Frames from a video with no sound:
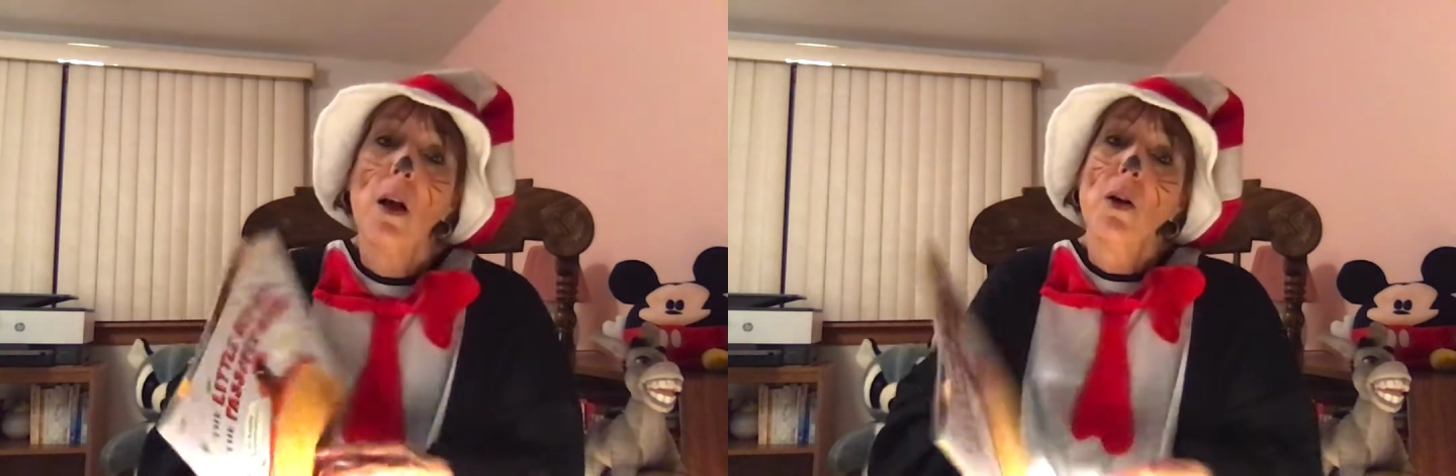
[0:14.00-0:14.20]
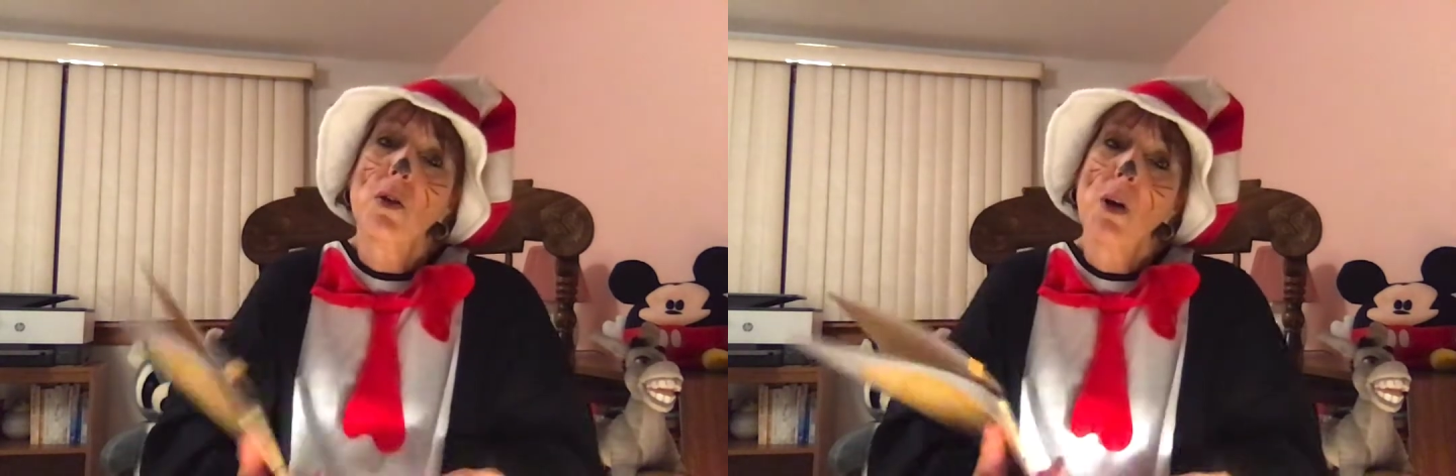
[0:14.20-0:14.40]

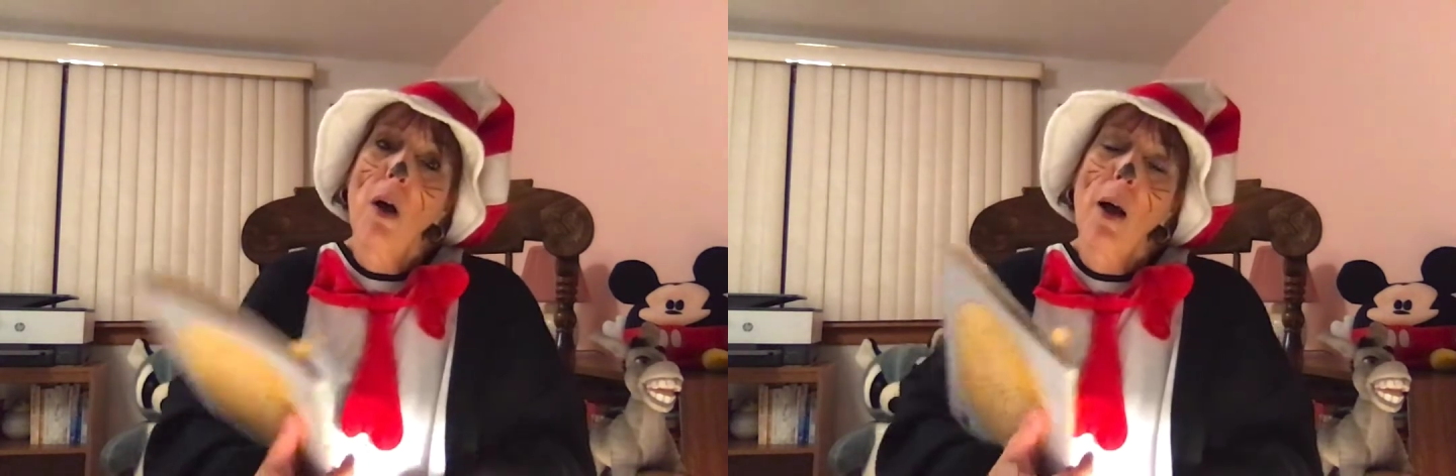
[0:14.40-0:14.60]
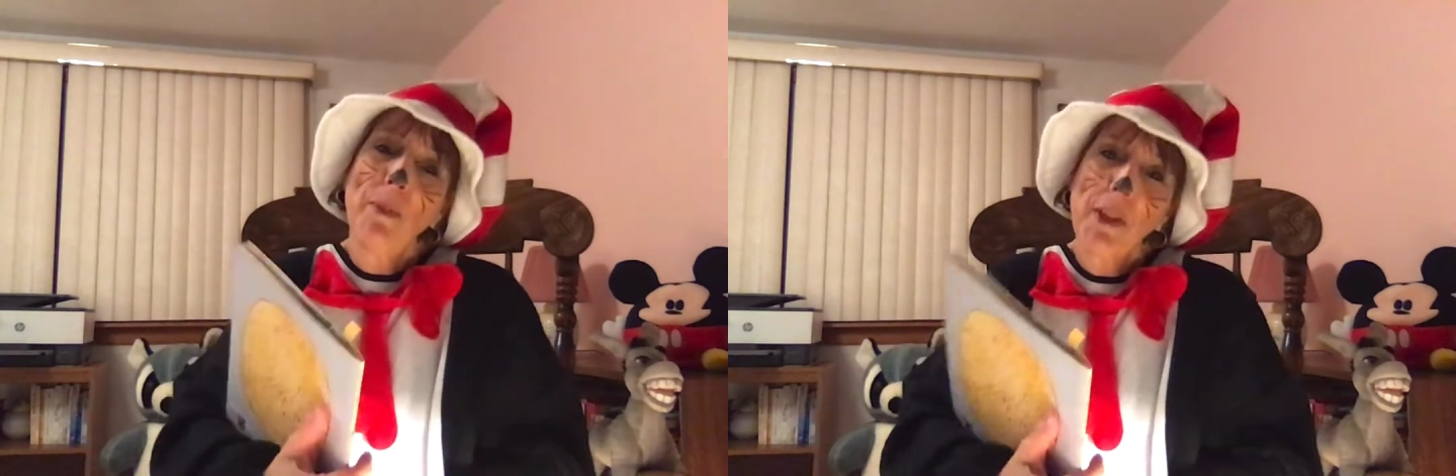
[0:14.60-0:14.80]
So
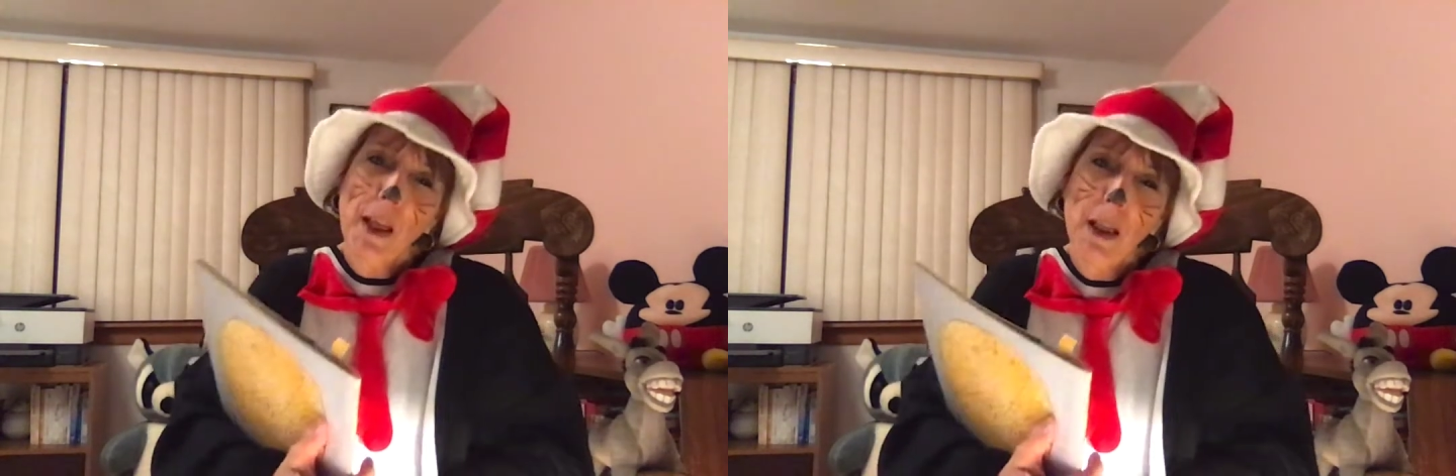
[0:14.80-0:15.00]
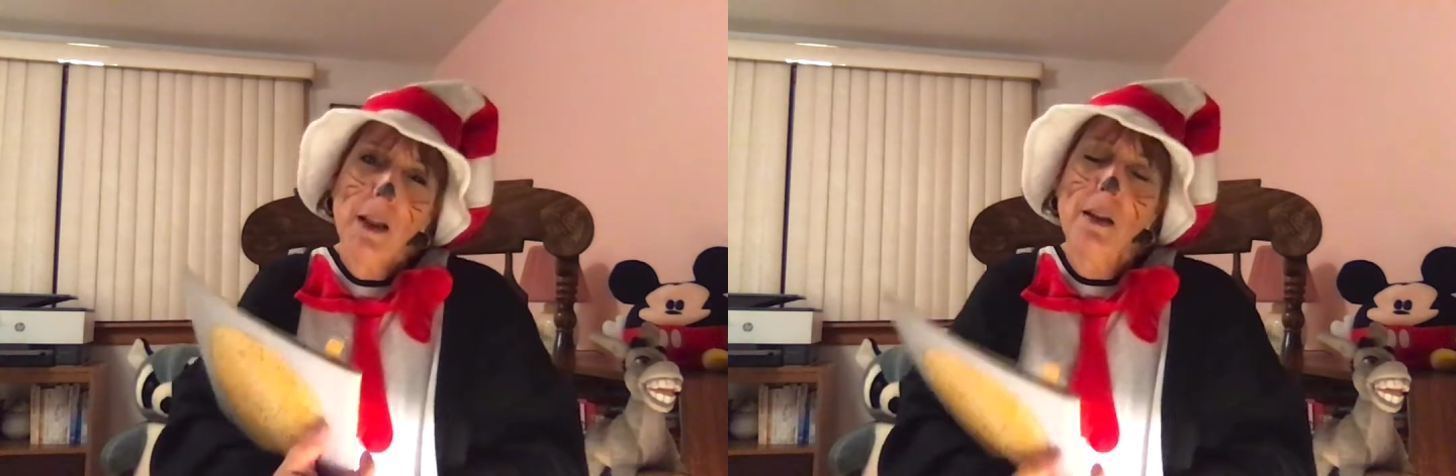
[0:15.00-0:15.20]
I'm
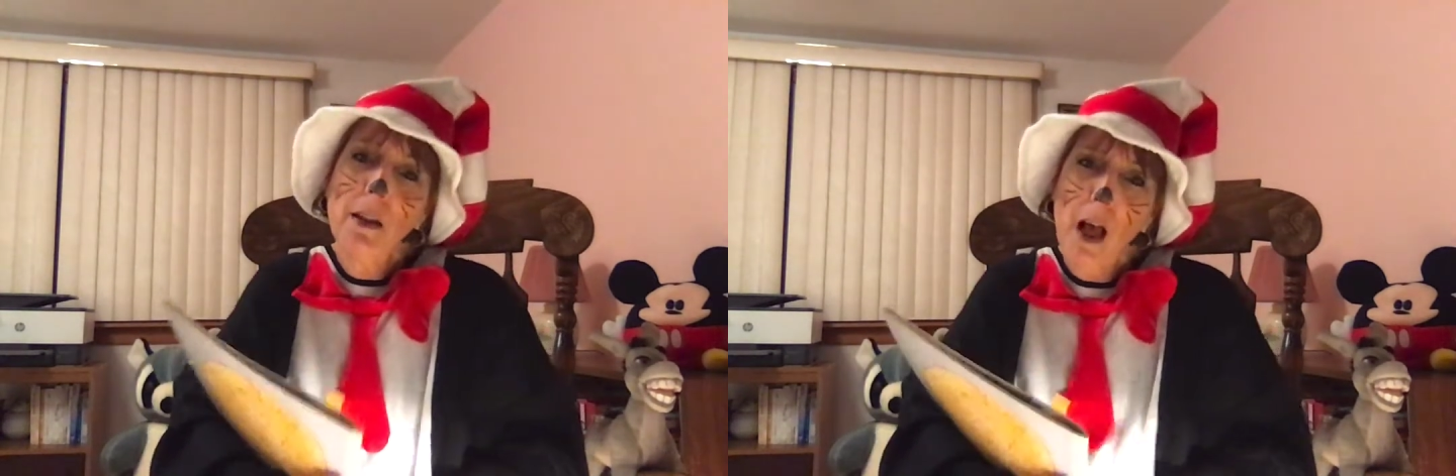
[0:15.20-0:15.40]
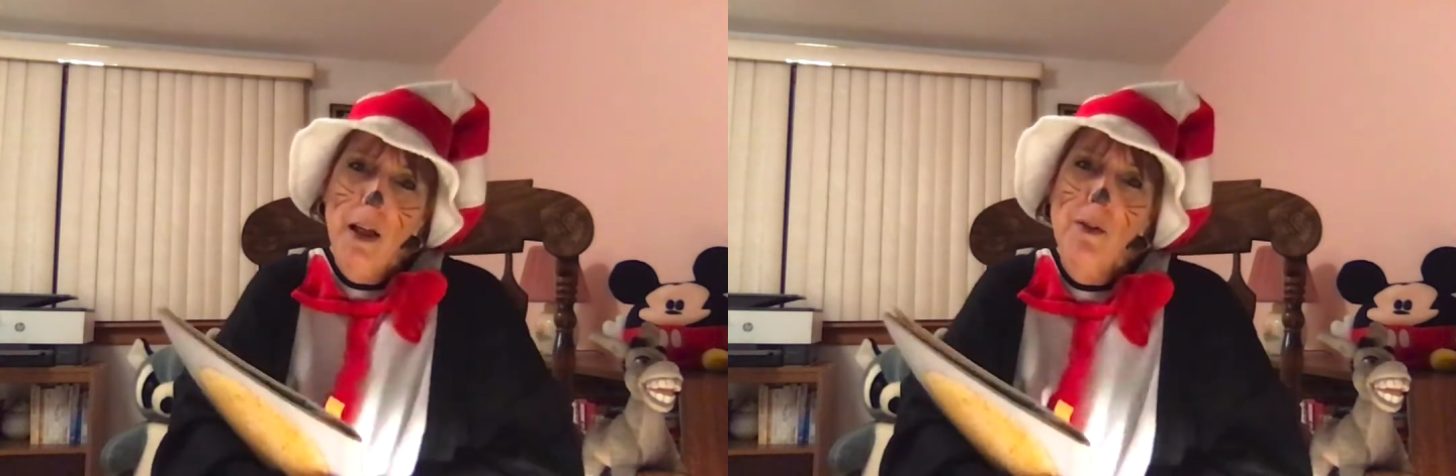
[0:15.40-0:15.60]
thinking a
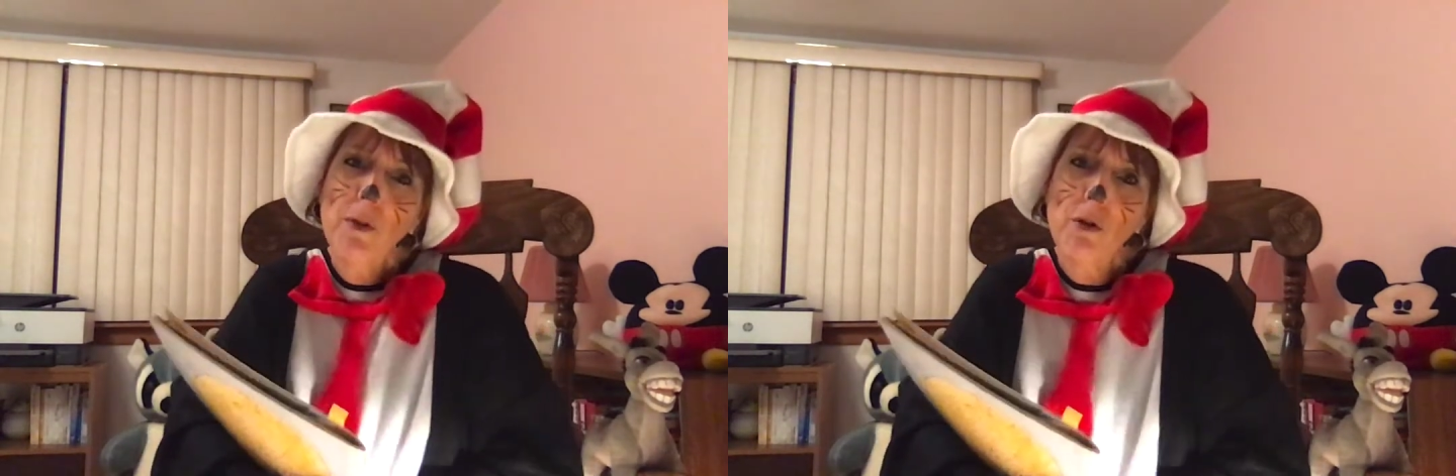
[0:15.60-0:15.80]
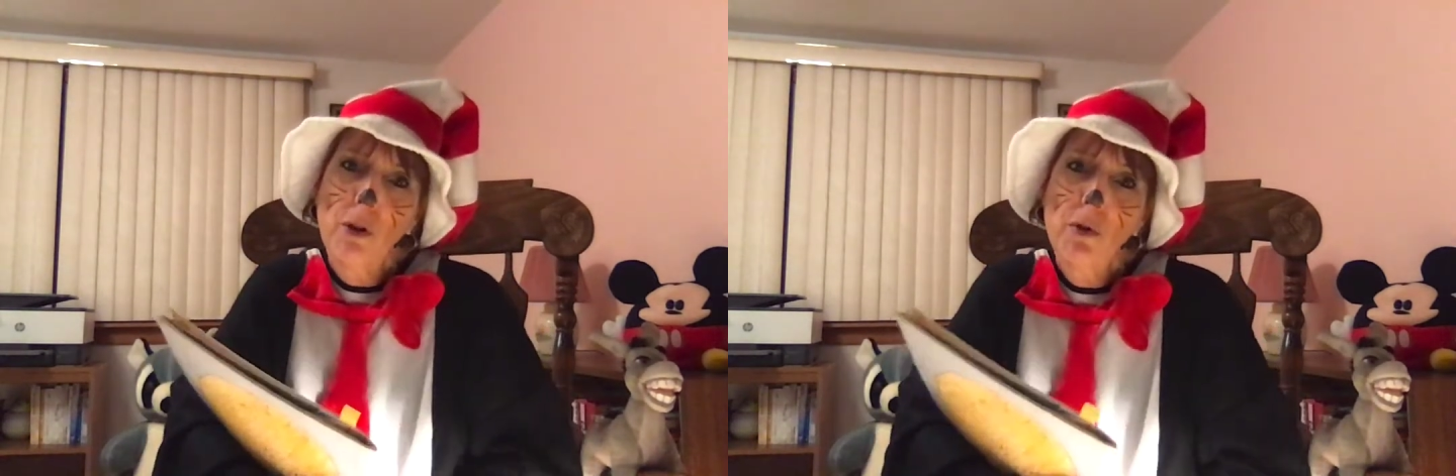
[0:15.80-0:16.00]
lot of you know